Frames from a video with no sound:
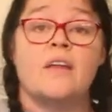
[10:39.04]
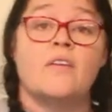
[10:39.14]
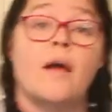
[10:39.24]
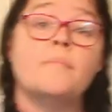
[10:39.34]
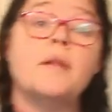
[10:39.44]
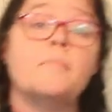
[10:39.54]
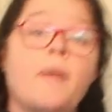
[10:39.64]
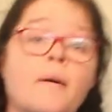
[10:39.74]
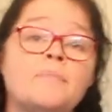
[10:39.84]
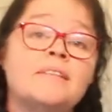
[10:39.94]
I'm going to
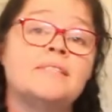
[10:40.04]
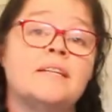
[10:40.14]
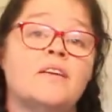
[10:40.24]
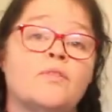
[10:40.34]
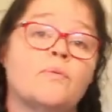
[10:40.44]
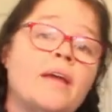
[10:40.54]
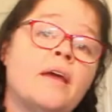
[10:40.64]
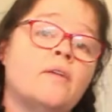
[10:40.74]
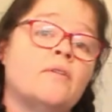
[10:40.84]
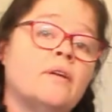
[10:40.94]
pop this in a
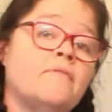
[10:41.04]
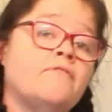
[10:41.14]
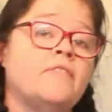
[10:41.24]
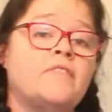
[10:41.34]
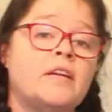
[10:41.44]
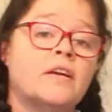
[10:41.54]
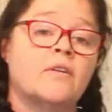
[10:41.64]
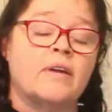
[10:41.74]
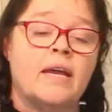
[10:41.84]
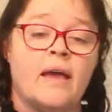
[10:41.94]

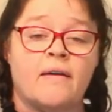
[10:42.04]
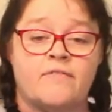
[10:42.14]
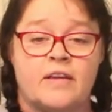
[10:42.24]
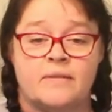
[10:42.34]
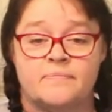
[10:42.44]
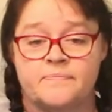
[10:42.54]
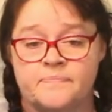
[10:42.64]
350-degree oven